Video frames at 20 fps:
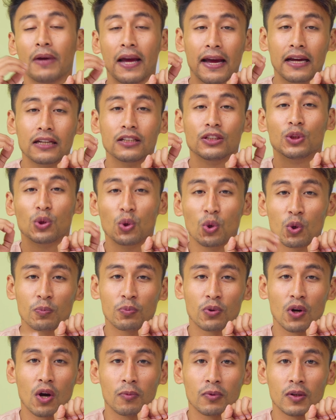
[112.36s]
had no
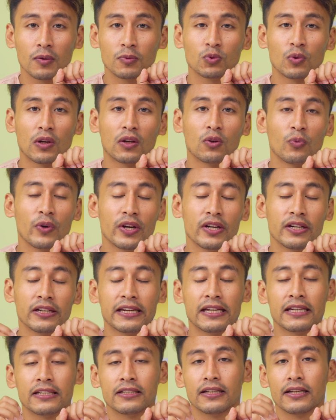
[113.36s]
problems while wearing
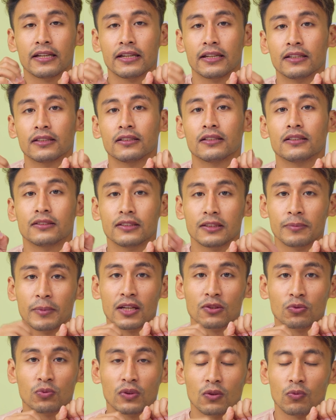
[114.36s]
it in the gym
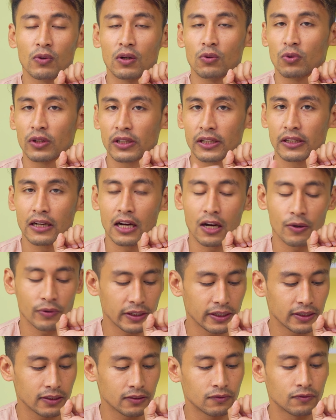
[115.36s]
as well while working out.
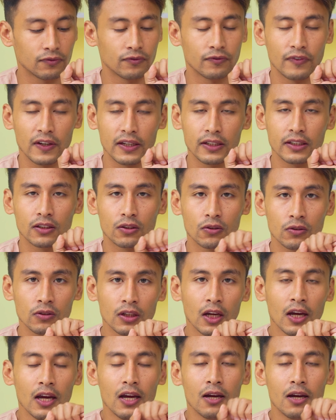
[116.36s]
It is very good,